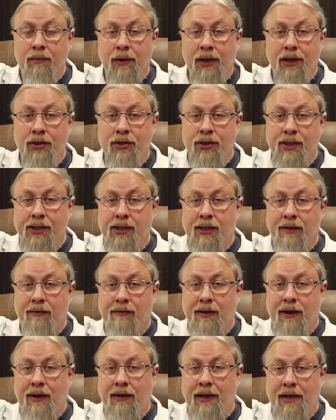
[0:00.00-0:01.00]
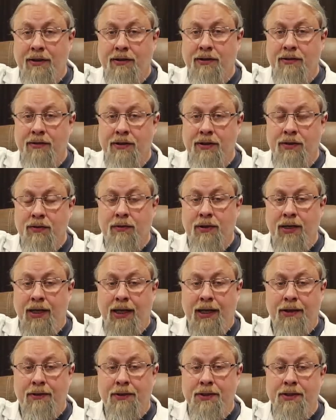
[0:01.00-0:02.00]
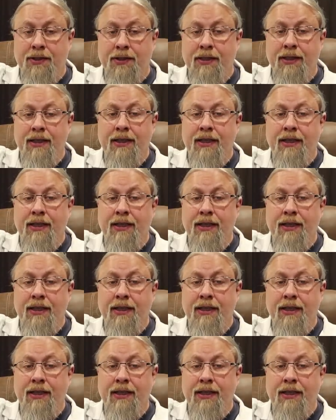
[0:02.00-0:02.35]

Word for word: We can justify that two hundred watt hours.